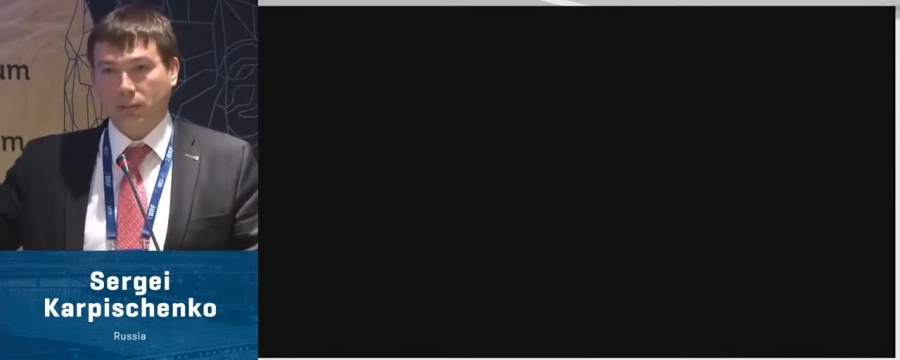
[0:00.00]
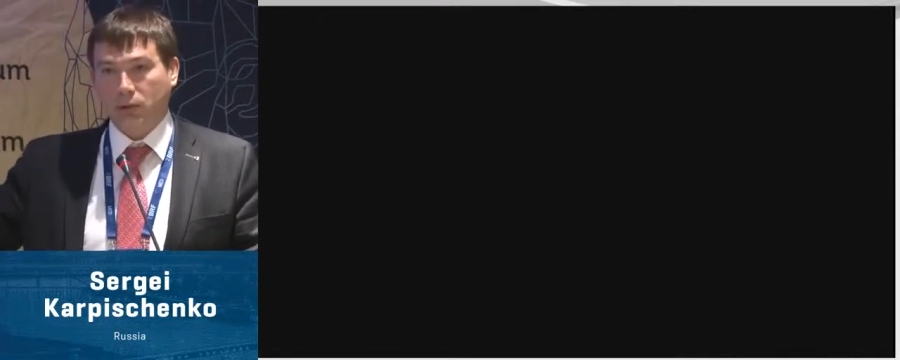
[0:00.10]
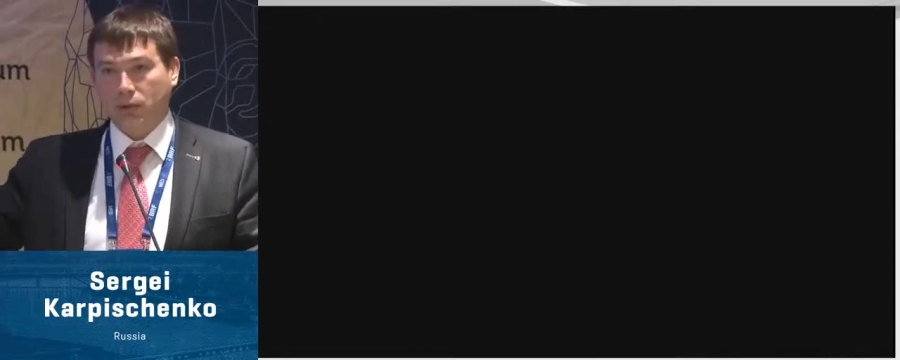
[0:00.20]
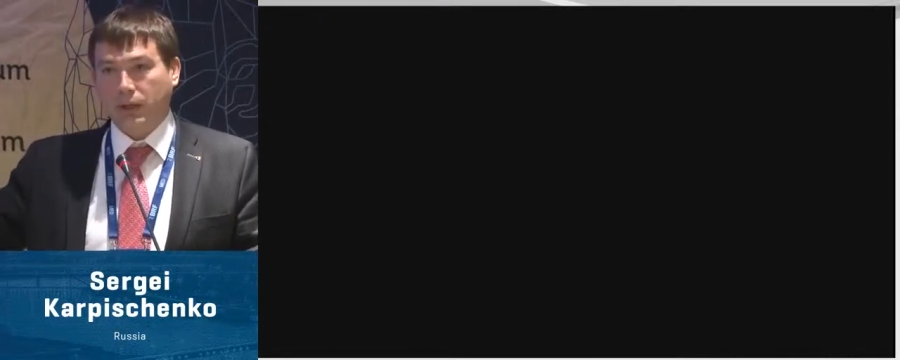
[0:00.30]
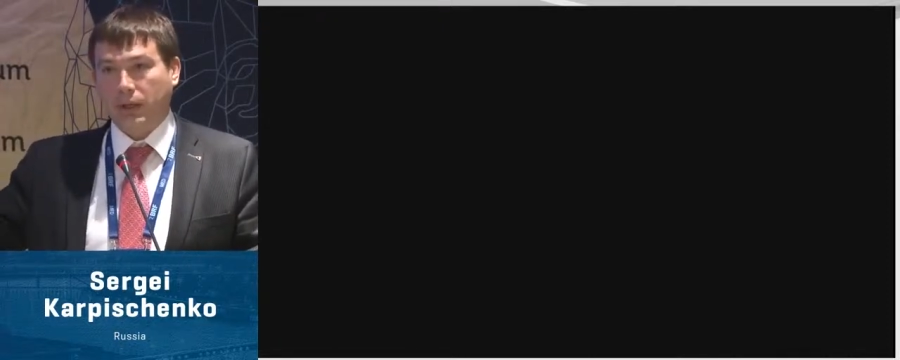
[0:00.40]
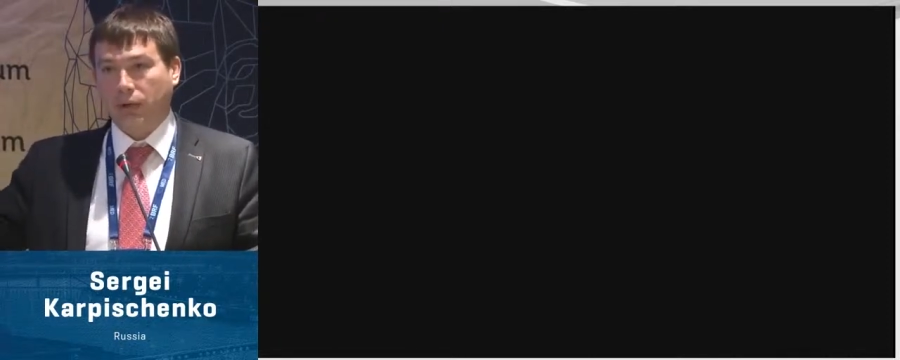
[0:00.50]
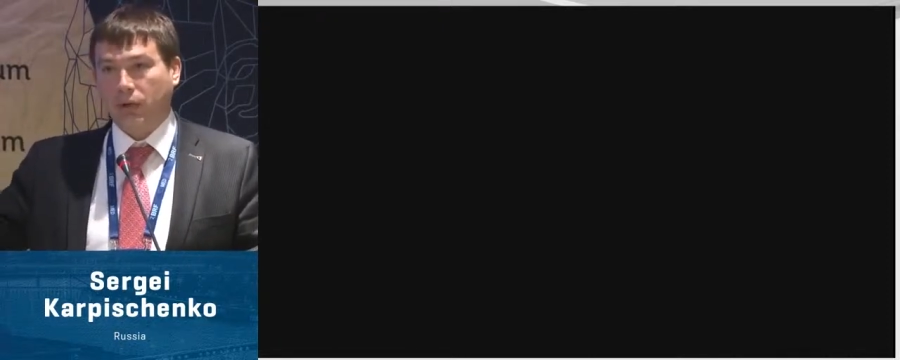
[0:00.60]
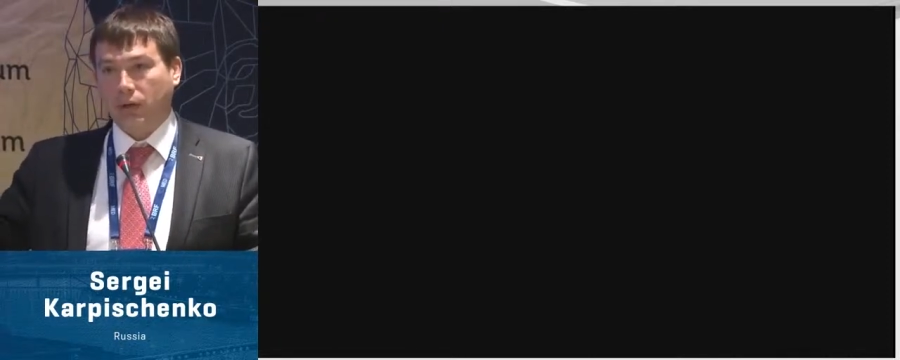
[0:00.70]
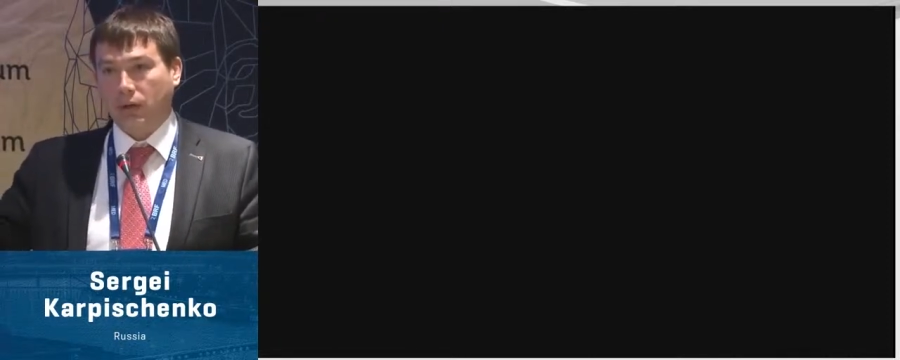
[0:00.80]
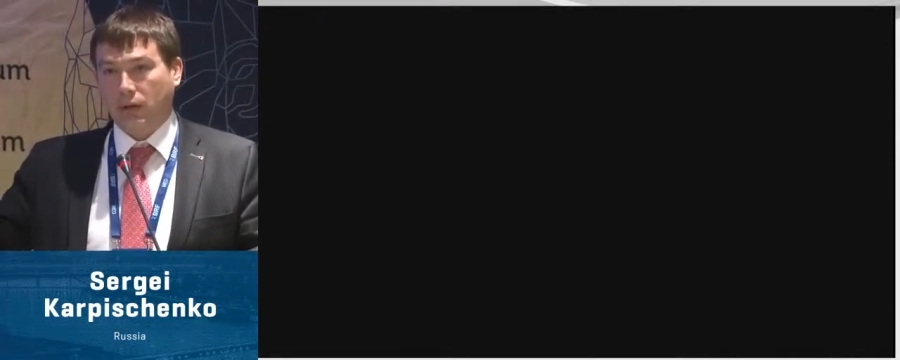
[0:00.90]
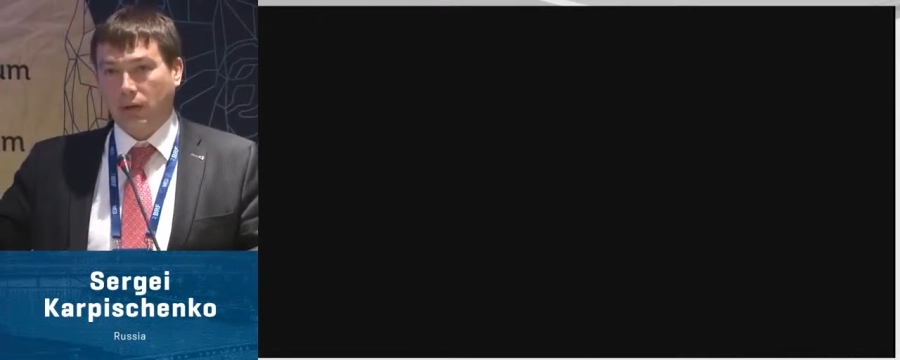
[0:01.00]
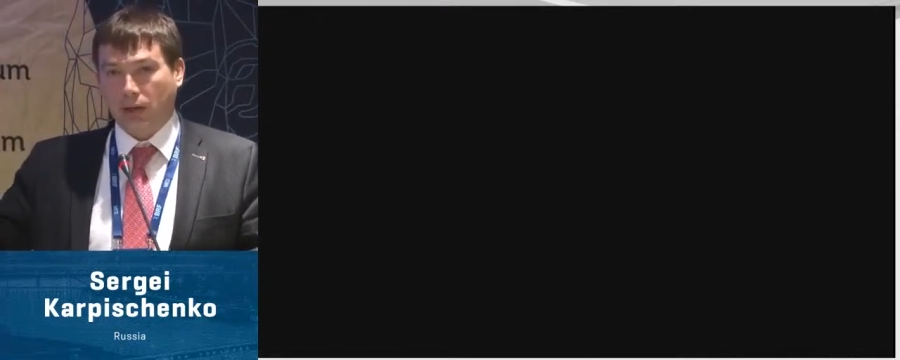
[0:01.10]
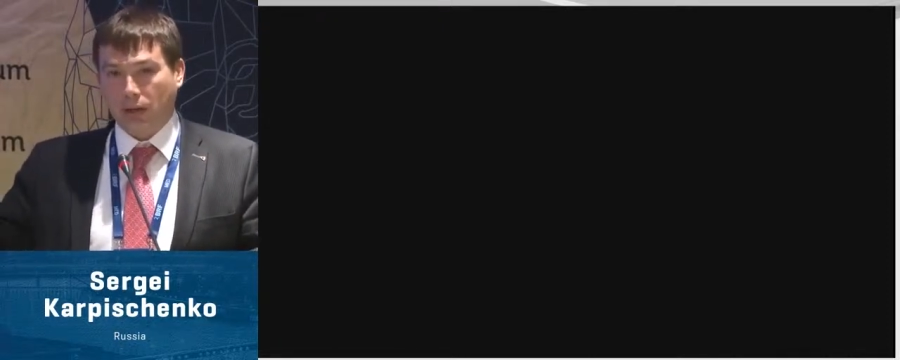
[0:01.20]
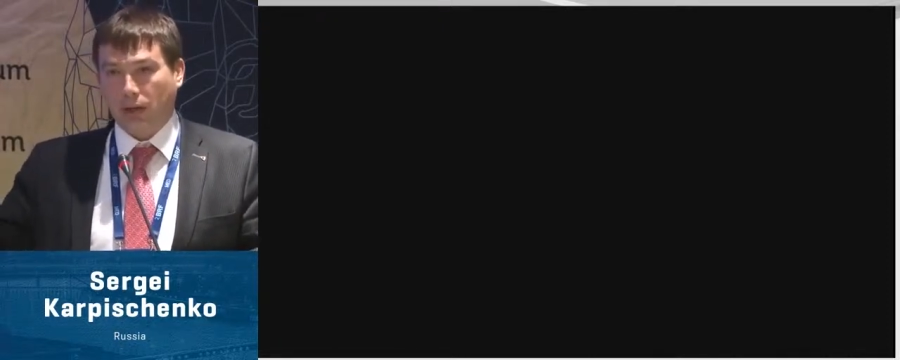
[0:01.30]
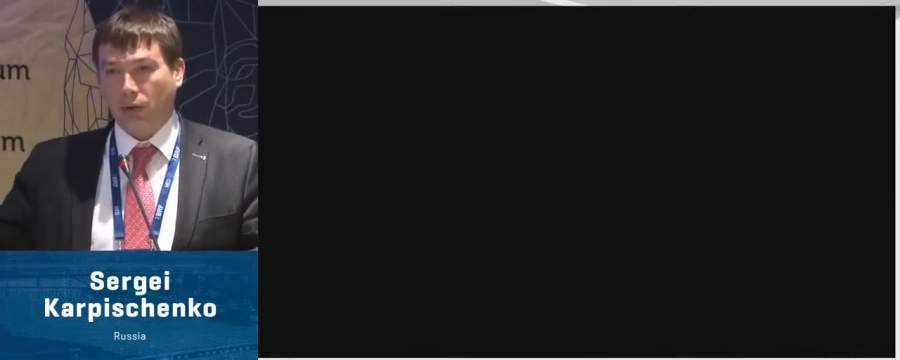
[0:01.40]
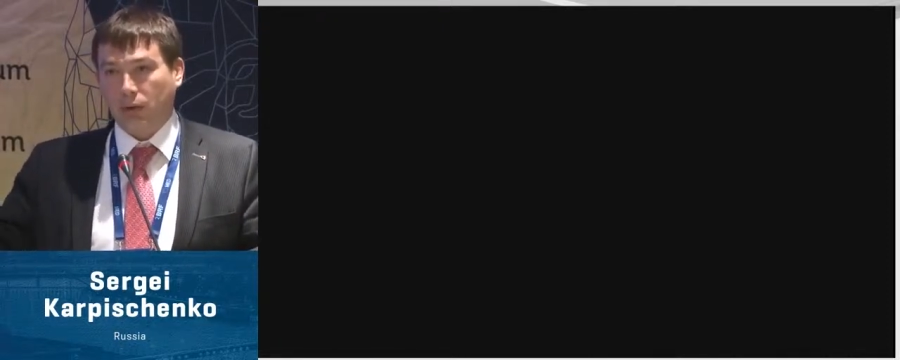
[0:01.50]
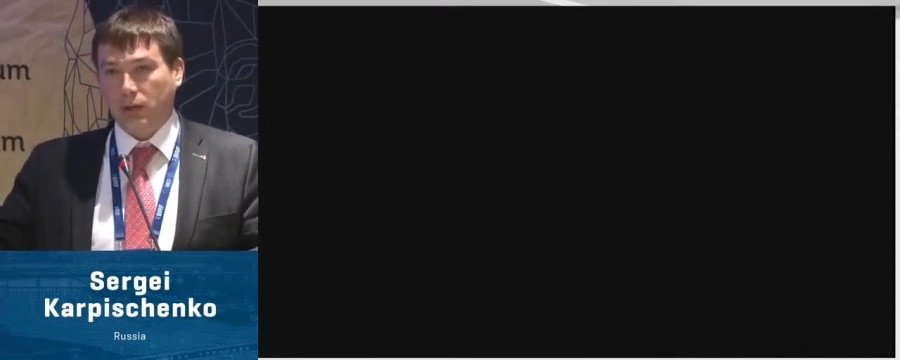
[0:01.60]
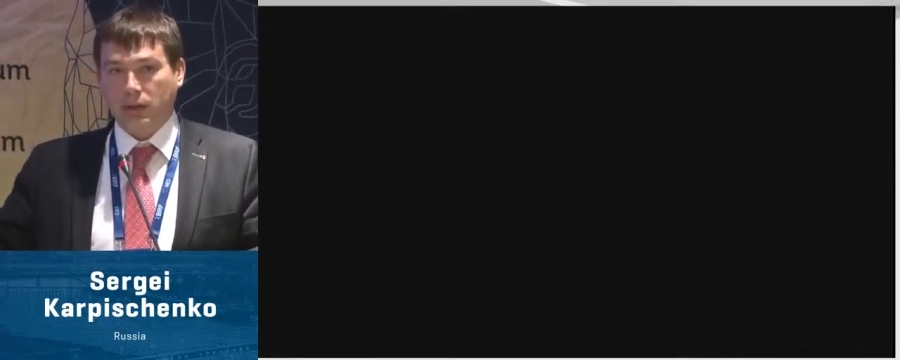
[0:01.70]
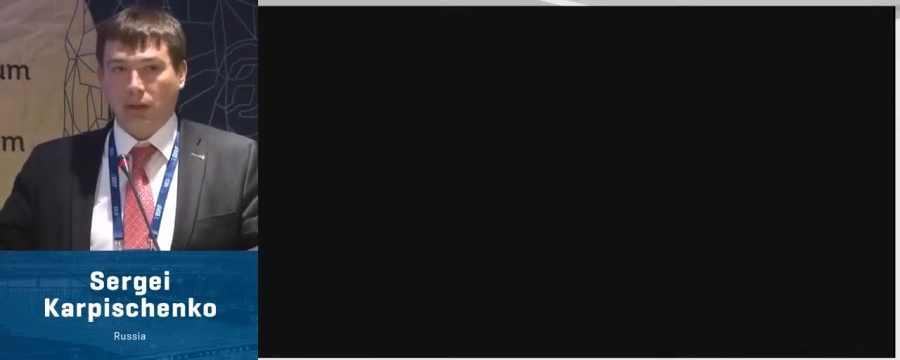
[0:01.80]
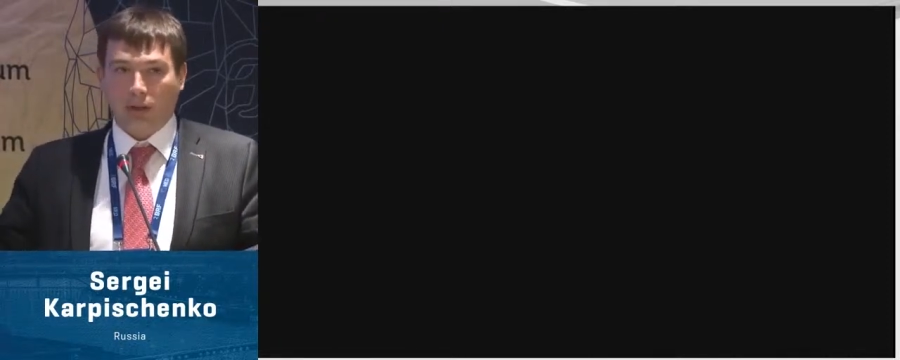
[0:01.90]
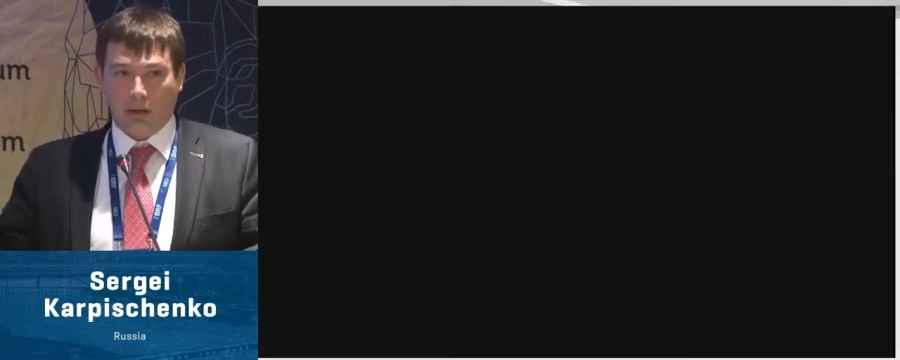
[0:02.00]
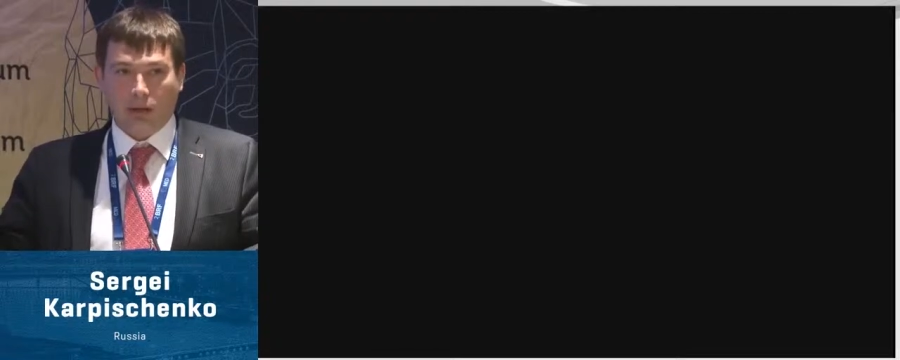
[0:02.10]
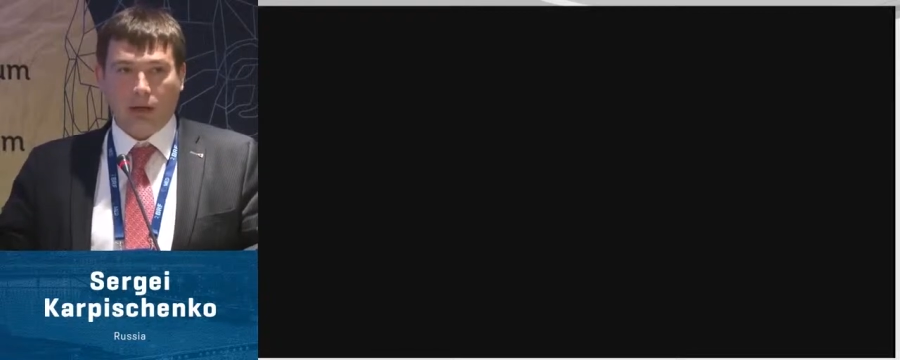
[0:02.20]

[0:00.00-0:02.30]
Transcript: posterior anodid cell.